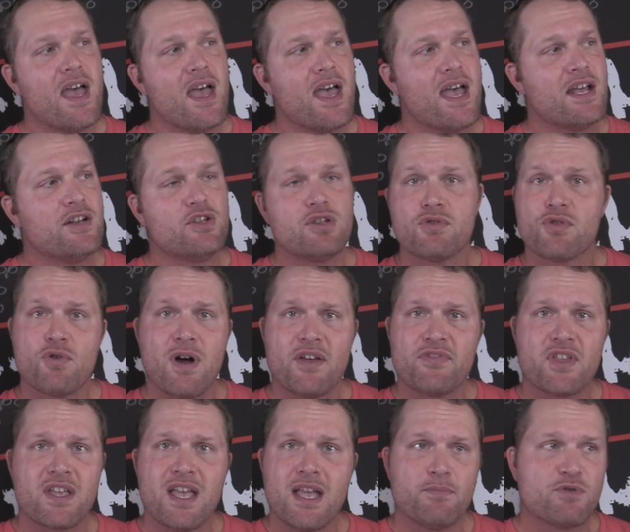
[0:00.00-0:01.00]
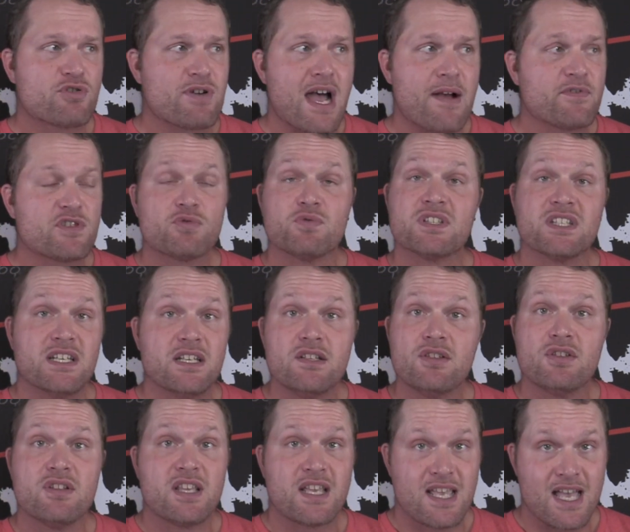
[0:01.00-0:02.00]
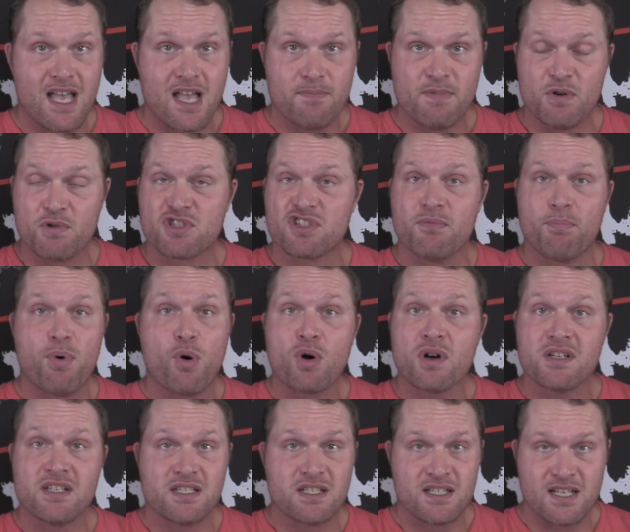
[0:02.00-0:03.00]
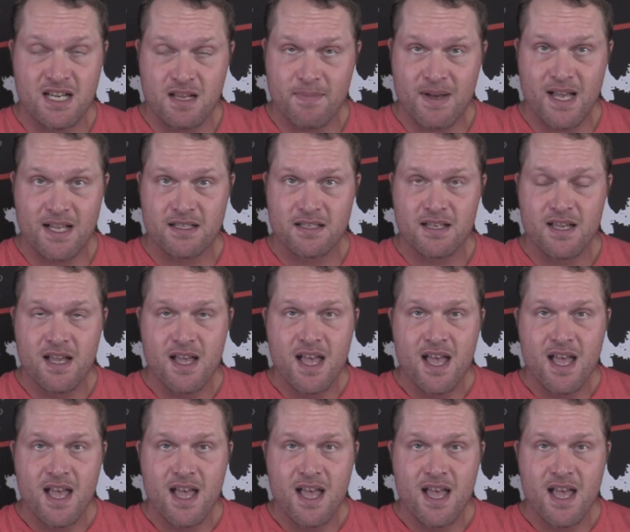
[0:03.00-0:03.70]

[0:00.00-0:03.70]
And throughout the game, Travis was into the game. He was supporting his teammates.